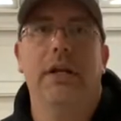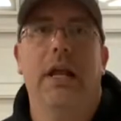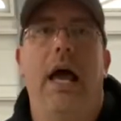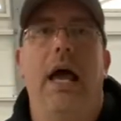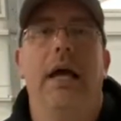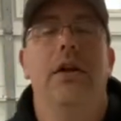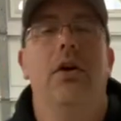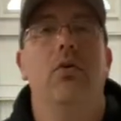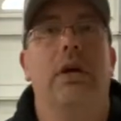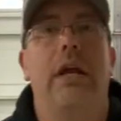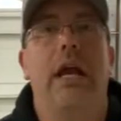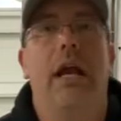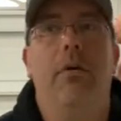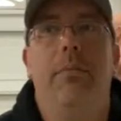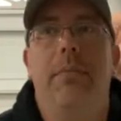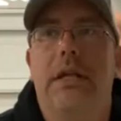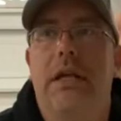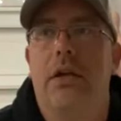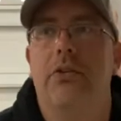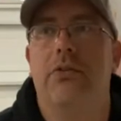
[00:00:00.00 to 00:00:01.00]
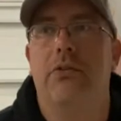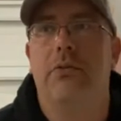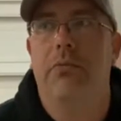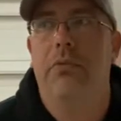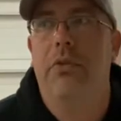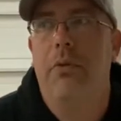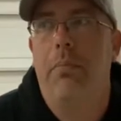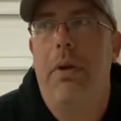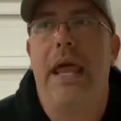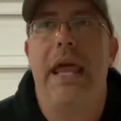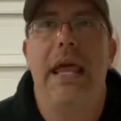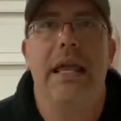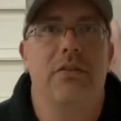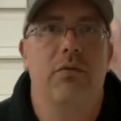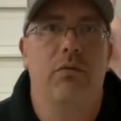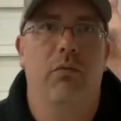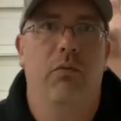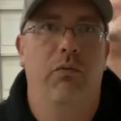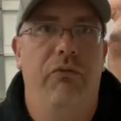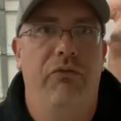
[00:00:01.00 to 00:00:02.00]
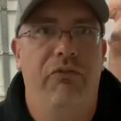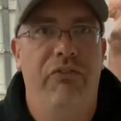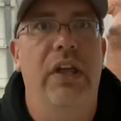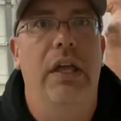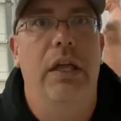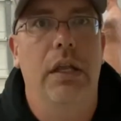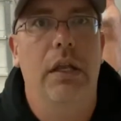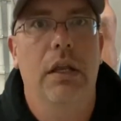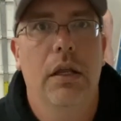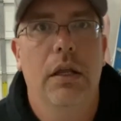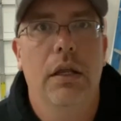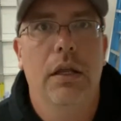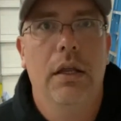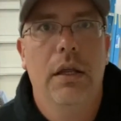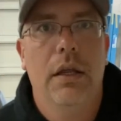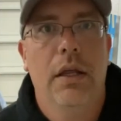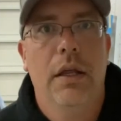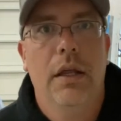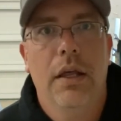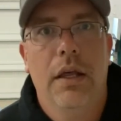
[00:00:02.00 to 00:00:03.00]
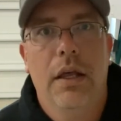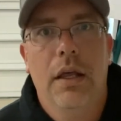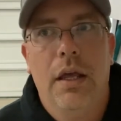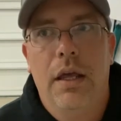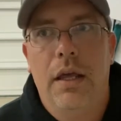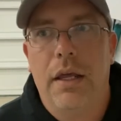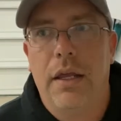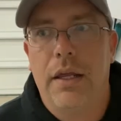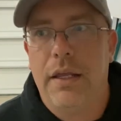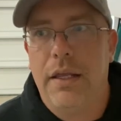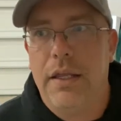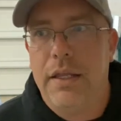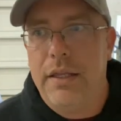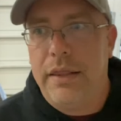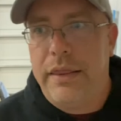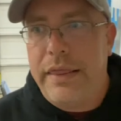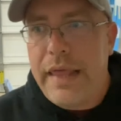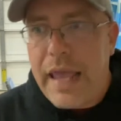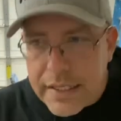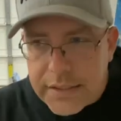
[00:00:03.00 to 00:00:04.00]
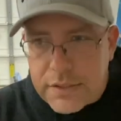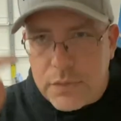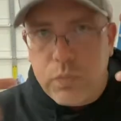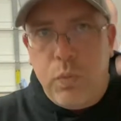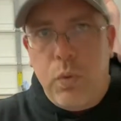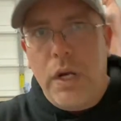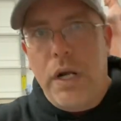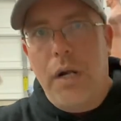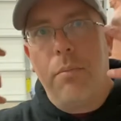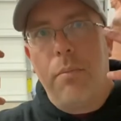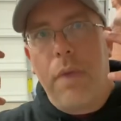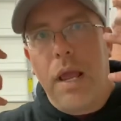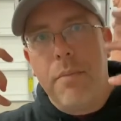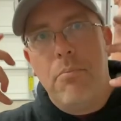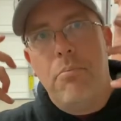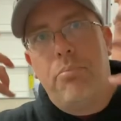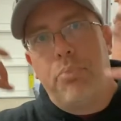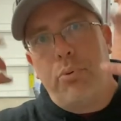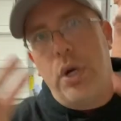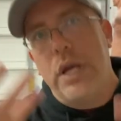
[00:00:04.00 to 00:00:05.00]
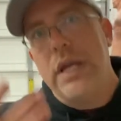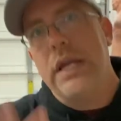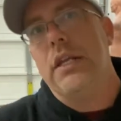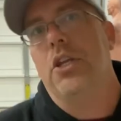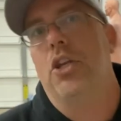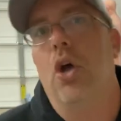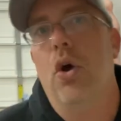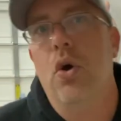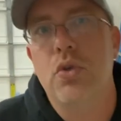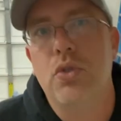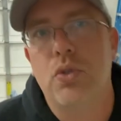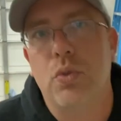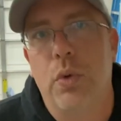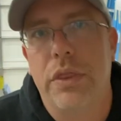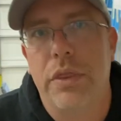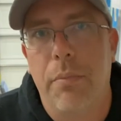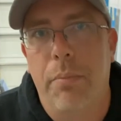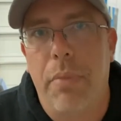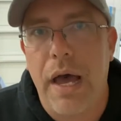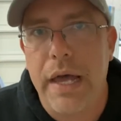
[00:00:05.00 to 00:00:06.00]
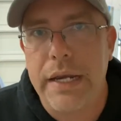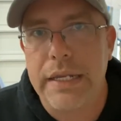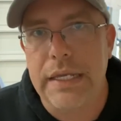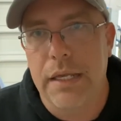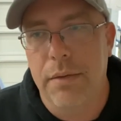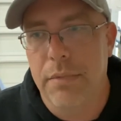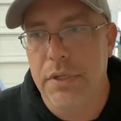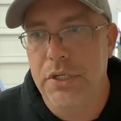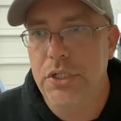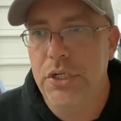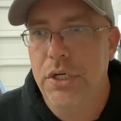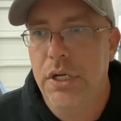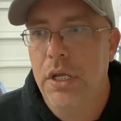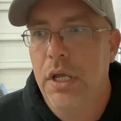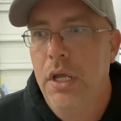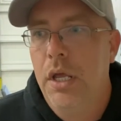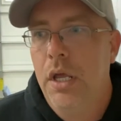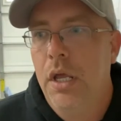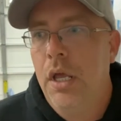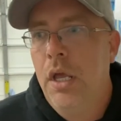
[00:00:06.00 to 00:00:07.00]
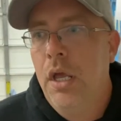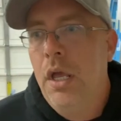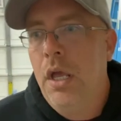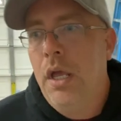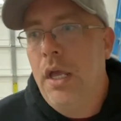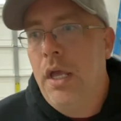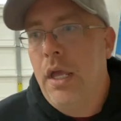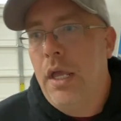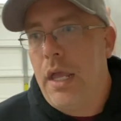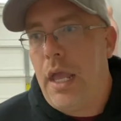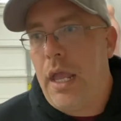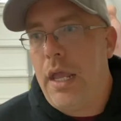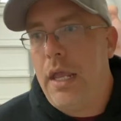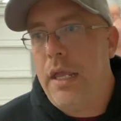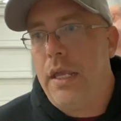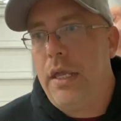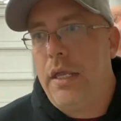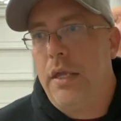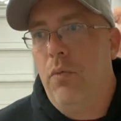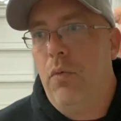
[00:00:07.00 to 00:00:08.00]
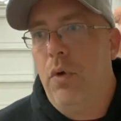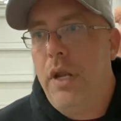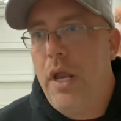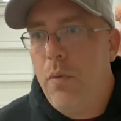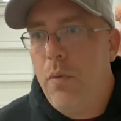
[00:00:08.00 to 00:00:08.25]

and I don't care because the pants fit. That's where my brain goes with the body image. When